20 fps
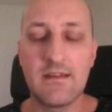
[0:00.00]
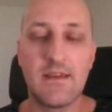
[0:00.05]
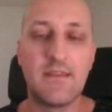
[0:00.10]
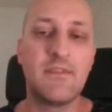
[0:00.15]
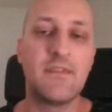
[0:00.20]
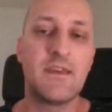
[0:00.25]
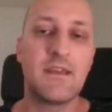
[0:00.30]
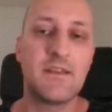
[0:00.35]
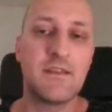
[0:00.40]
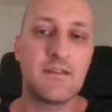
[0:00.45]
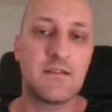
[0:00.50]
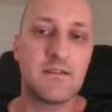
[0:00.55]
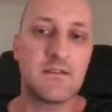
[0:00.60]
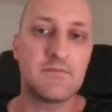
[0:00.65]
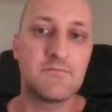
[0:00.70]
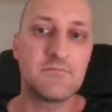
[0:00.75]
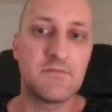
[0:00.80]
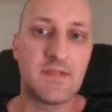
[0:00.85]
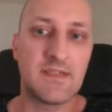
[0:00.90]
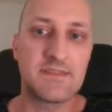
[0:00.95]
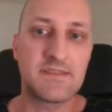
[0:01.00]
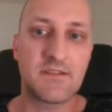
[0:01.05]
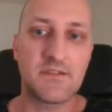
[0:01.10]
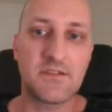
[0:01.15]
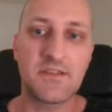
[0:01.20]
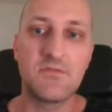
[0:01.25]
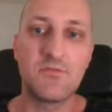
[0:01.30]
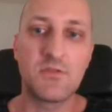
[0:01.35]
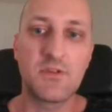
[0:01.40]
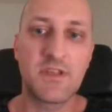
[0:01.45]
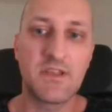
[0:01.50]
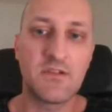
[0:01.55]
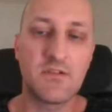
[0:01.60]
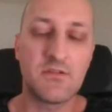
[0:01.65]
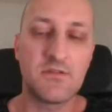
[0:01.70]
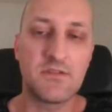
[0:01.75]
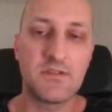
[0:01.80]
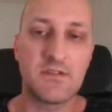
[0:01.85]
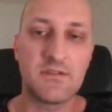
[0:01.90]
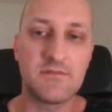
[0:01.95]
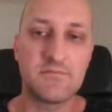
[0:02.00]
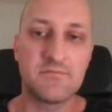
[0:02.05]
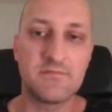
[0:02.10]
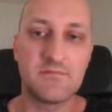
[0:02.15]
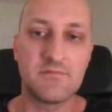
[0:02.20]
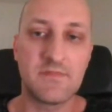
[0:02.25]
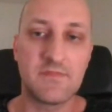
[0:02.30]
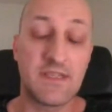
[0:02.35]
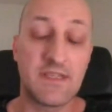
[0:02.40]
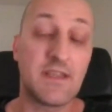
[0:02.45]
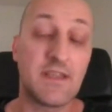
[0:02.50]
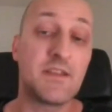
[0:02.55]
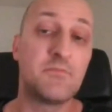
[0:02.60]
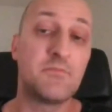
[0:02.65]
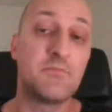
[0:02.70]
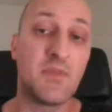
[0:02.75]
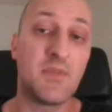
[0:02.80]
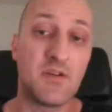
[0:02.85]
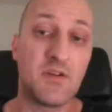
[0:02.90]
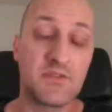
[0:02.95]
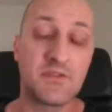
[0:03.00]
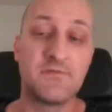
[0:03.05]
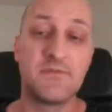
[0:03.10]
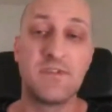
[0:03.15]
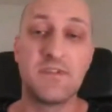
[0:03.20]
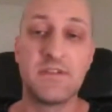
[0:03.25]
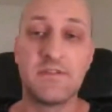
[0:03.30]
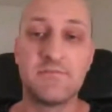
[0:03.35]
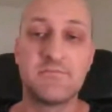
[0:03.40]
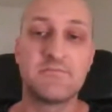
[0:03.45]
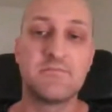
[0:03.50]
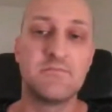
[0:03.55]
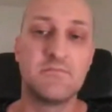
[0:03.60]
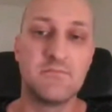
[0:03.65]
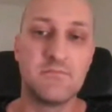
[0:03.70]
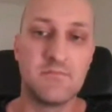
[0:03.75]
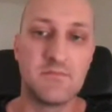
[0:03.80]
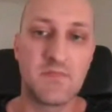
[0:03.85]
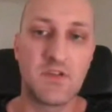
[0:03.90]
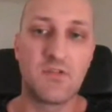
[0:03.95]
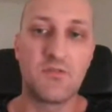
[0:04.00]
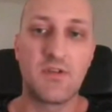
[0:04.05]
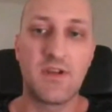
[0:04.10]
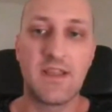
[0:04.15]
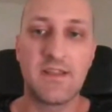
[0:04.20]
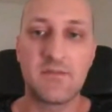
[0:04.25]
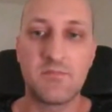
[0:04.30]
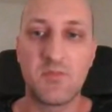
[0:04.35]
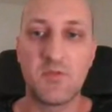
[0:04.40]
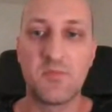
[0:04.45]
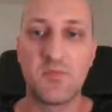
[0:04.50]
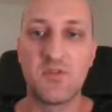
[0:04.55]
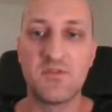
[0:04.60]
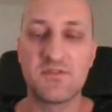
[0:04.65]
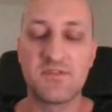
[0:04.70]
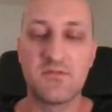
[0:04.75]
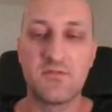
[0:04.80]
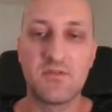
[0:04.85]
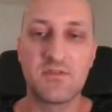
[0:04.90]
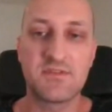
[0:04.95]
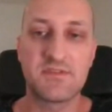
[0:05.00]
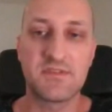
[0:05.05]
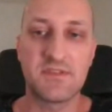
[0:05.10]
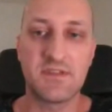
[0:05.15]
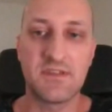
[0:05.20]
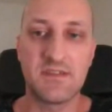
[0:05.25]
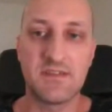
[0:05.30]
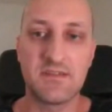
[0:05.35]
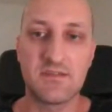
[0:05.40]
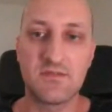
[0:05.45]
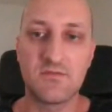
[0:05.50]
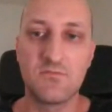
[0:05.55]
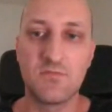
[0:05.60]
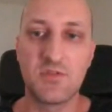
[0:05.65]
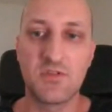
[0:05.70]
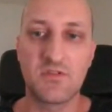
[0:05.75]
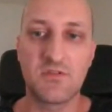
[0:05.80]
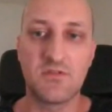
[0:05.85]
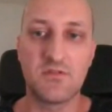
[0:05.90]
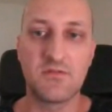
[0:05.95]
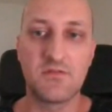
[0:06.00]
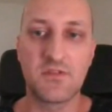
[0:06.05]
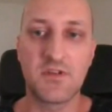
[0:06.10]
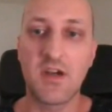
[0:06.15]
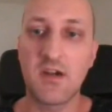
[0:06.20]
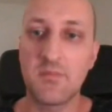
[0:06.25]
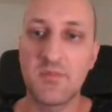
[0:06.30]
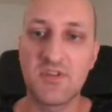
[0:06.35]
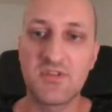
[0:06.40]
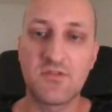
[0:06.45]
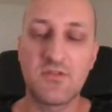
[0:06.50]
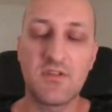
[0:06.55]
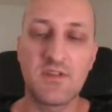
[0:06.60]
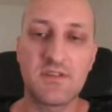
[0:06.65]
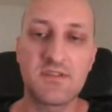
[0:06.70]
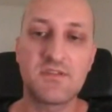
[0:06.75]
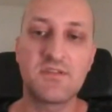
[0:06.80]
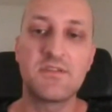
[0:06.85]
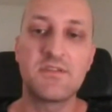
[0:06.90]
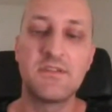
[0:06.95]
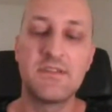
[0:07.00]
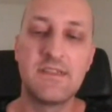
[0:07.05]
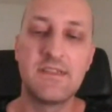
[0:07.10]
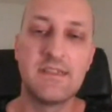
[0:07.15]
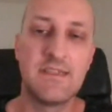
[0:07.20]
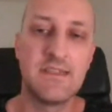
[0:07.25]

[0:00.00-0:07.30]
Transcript: then I started working on another part of the grant proposal was to work on a garbage collector,